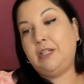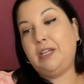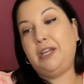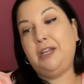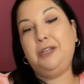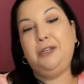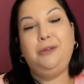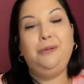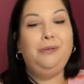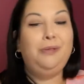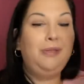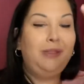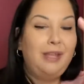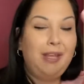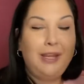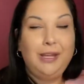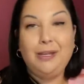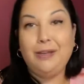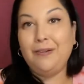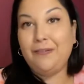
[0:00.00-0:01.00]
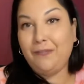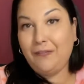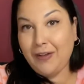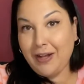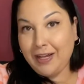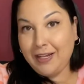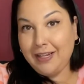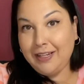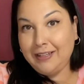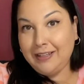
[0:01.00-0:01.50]
and you think your
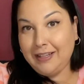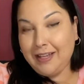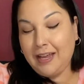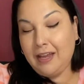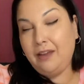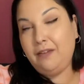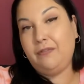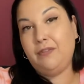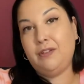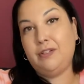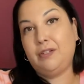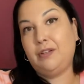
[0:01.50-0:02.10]
fucking life is